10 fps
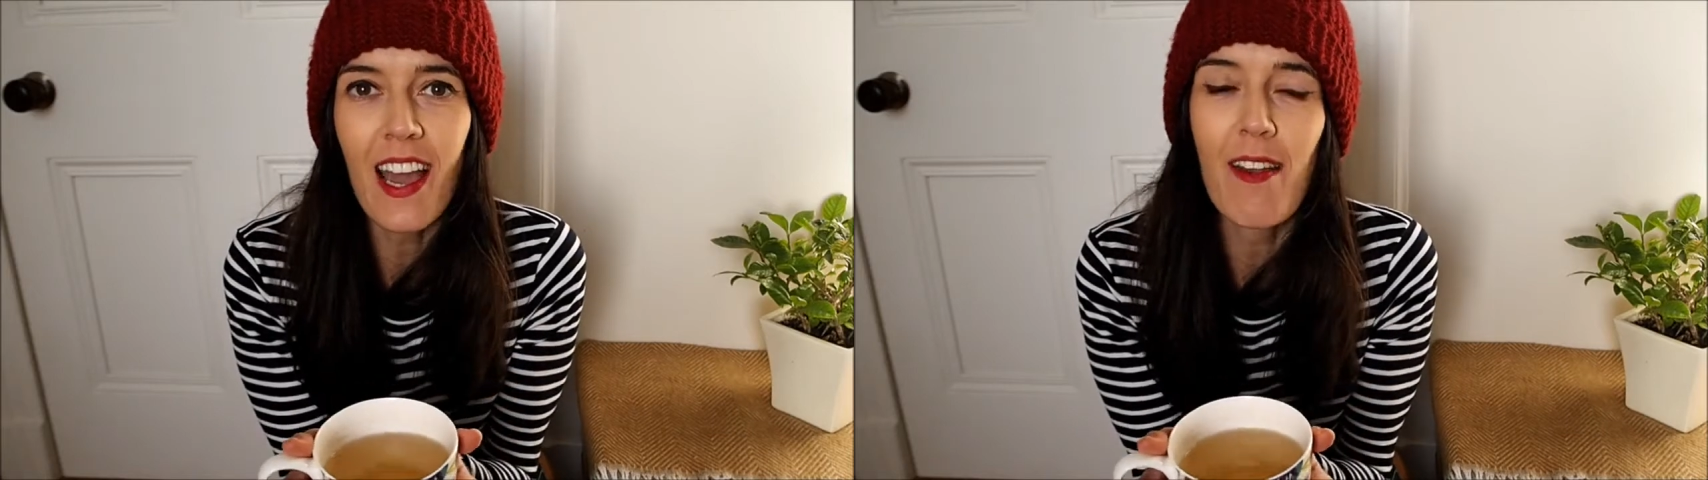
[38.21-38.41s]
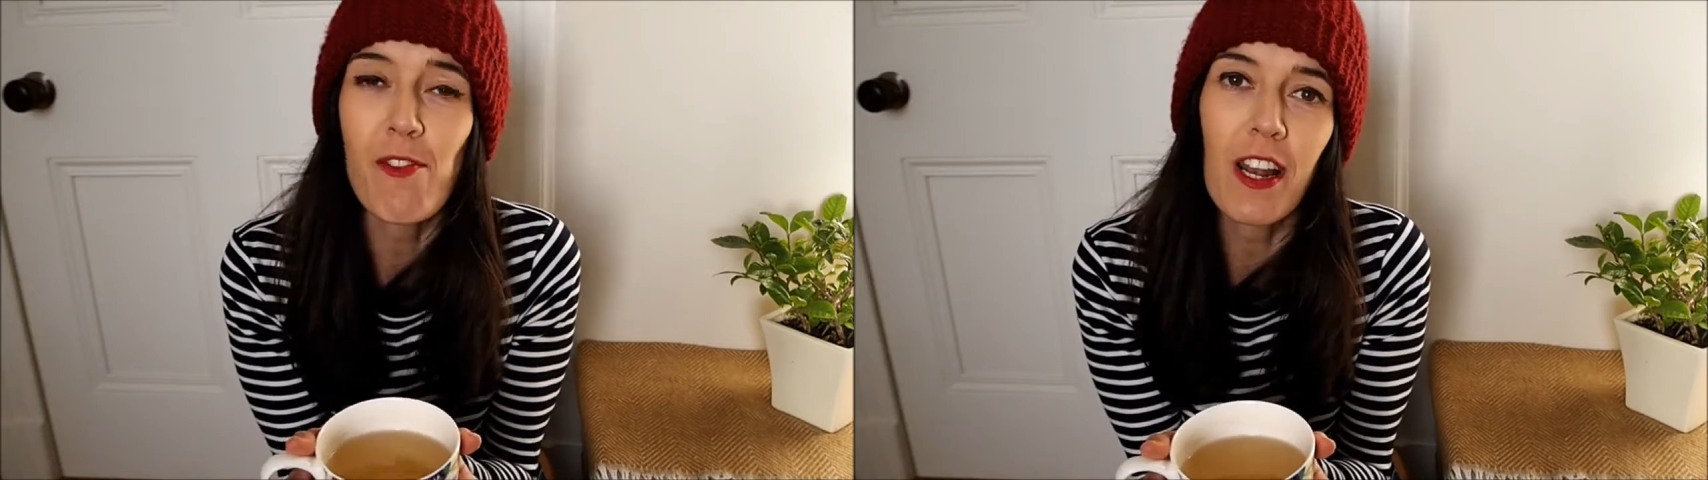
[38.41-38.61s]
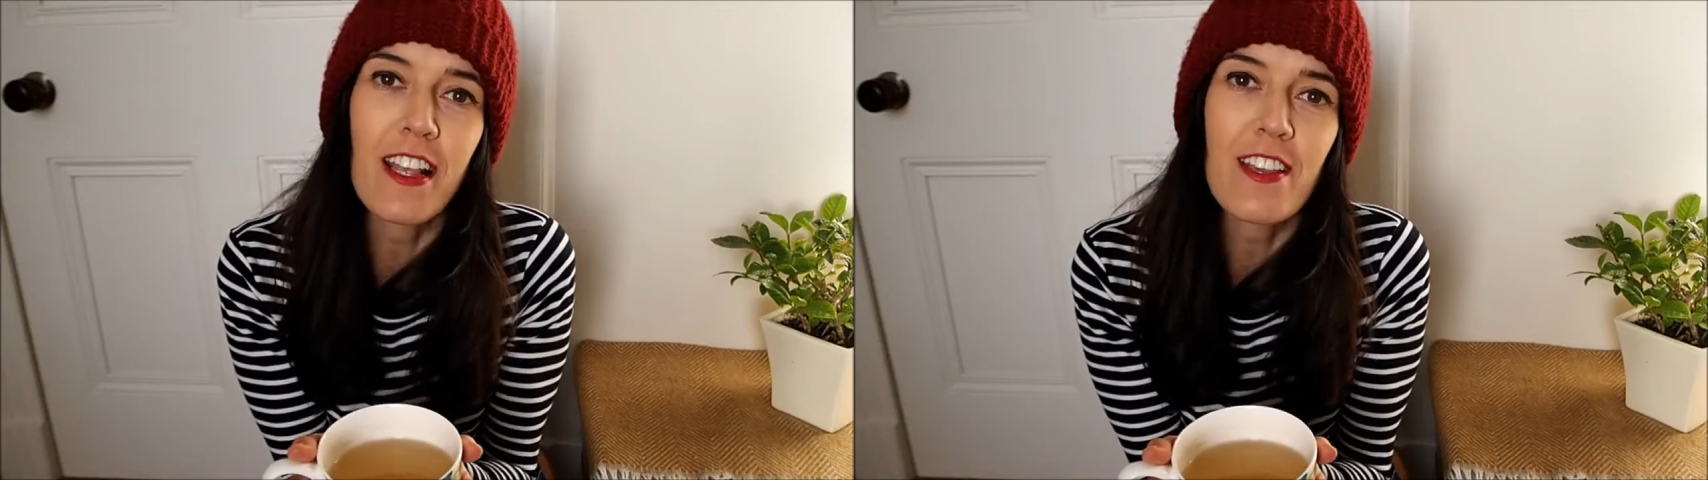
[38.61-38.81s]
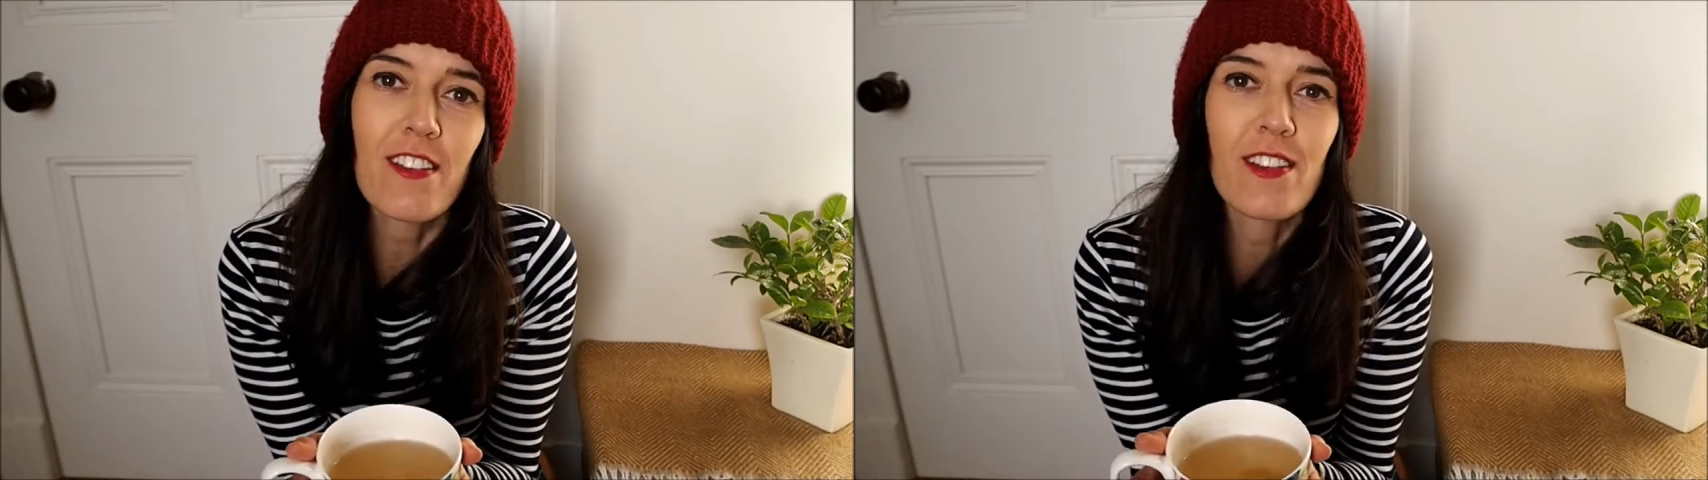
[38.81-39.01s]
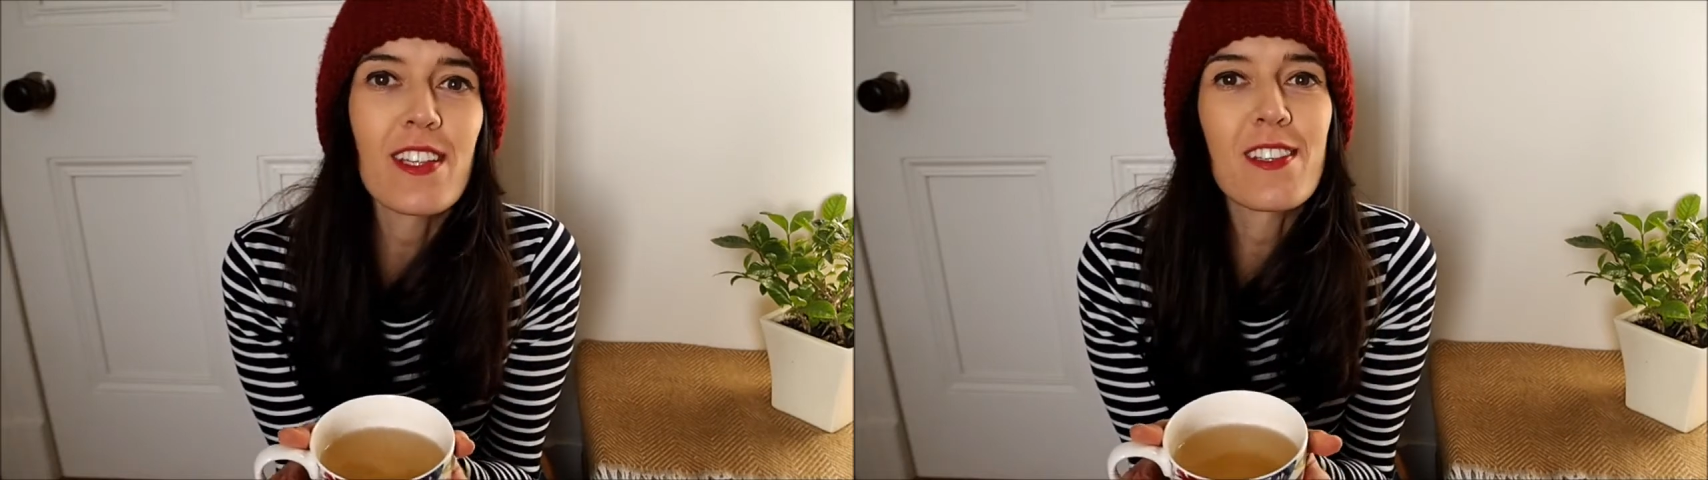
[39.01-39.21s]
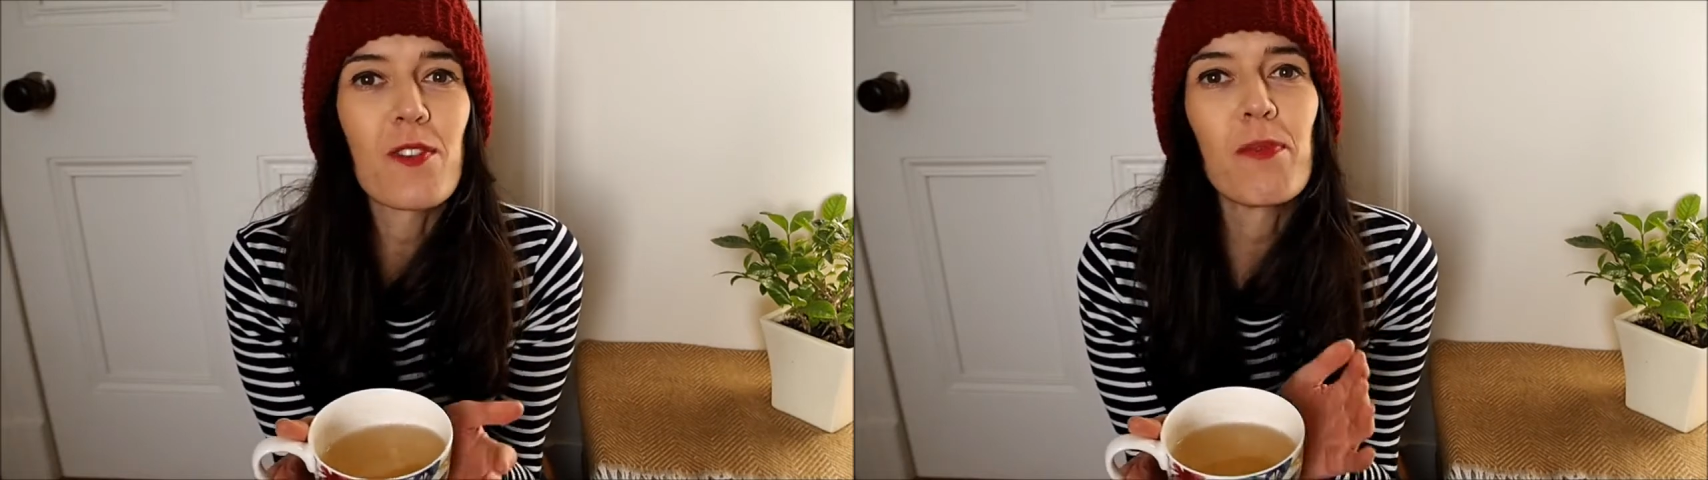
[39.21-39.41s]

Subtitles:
I'm really new to it, so